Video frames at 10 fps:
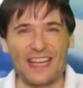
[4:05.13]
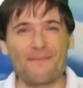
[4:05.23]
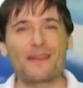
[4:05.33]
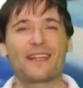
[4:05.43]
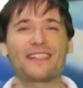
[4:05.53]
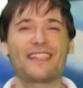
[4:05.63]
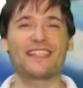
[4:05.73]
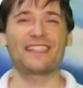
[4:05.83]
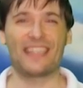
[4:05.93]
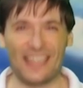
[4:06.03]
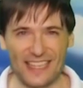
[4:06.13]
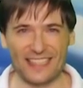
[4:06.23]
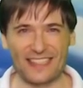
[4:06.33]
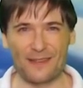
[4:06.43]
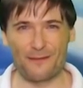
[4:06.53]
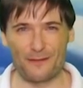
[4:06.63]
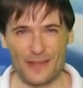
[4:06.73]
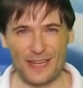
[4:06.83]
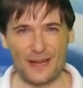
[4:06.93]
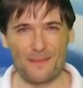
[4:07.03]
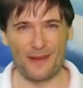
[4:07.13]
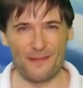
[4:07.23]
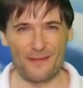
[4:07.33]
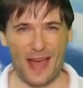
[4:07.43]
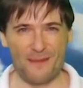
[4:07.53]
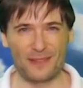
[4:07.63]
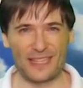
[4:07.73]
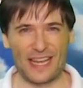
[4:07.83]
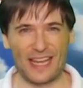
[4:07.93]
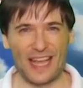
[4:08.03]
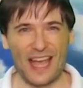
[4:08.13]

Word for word: because this is the Freedom Family.